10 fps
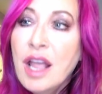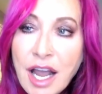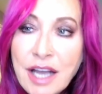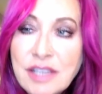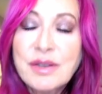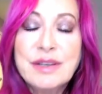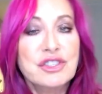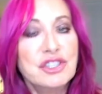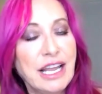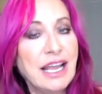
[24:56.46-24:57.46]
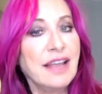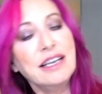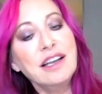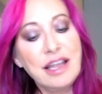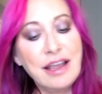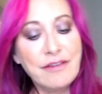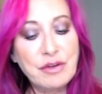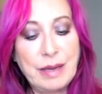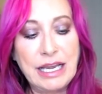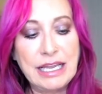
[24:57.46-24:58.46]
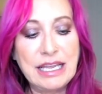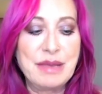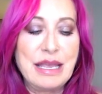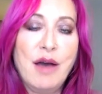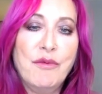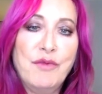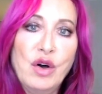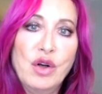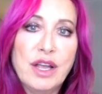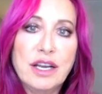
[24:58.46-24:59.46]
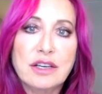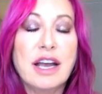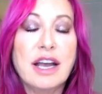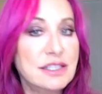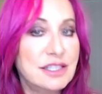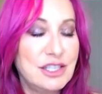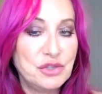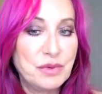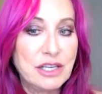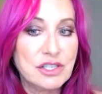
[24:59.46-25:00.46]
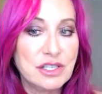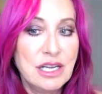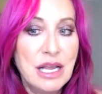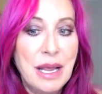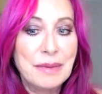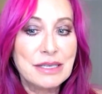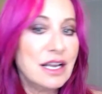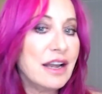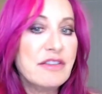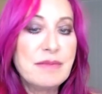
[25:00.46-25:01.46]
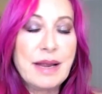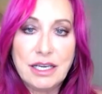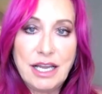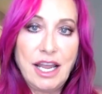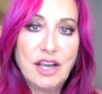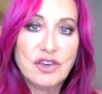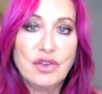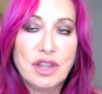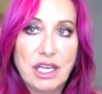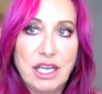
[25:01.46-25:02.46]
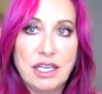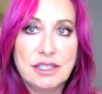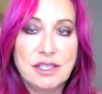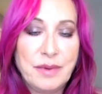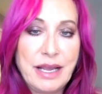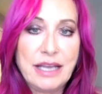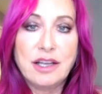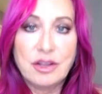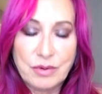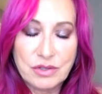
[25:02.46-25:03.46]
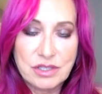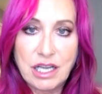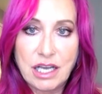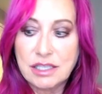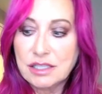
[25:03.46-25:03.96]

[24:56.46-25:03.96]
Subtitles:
I also understand that not everybody can be helpful in a crisis situation because not everybody can handle things the way another person does.